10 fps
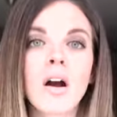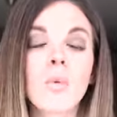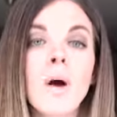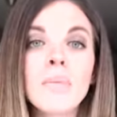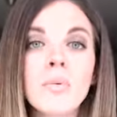
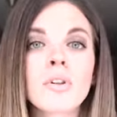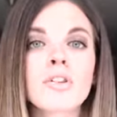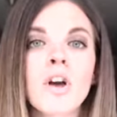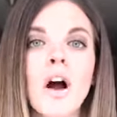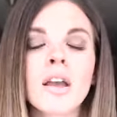what people are
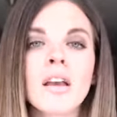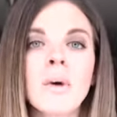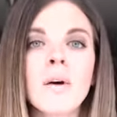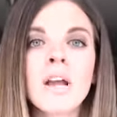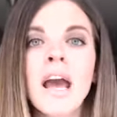talking
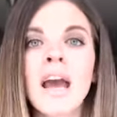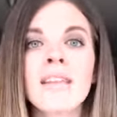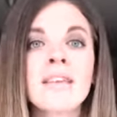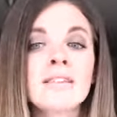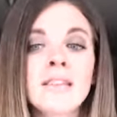about,
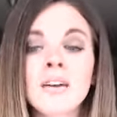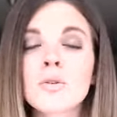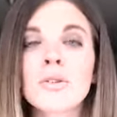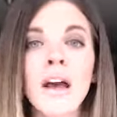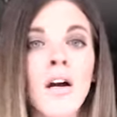and then
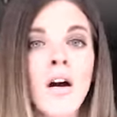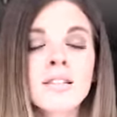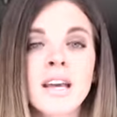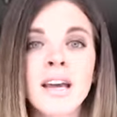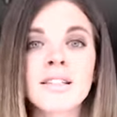schedule that
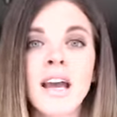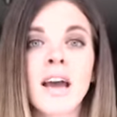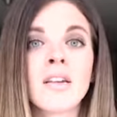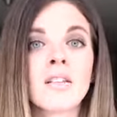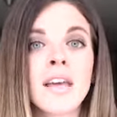content
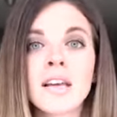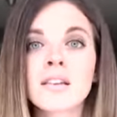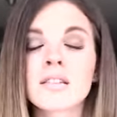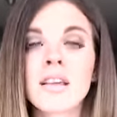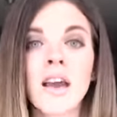and
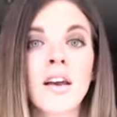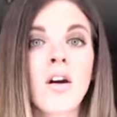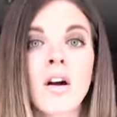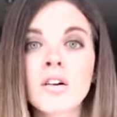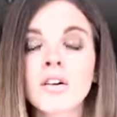links and
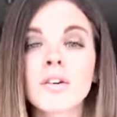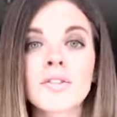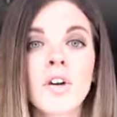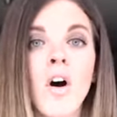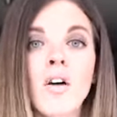articles
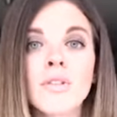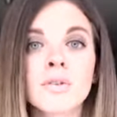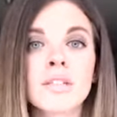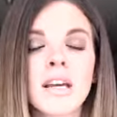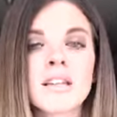and all of
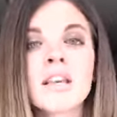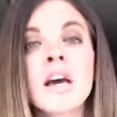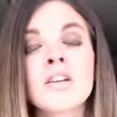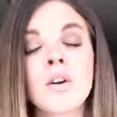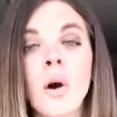those things
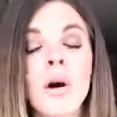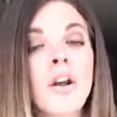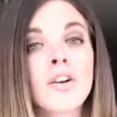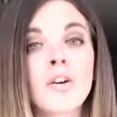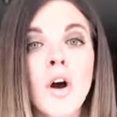to go out
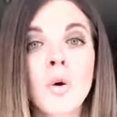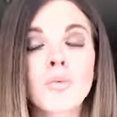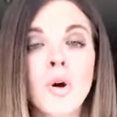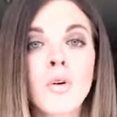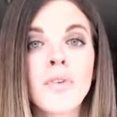on your own
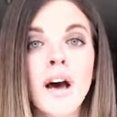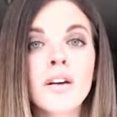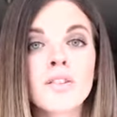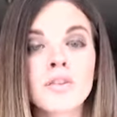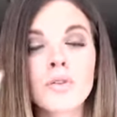
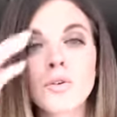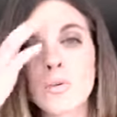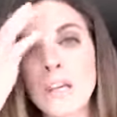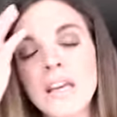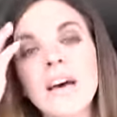profiles on social
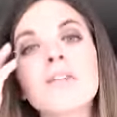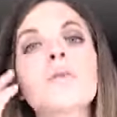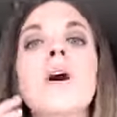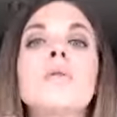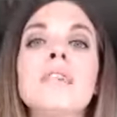media throughout the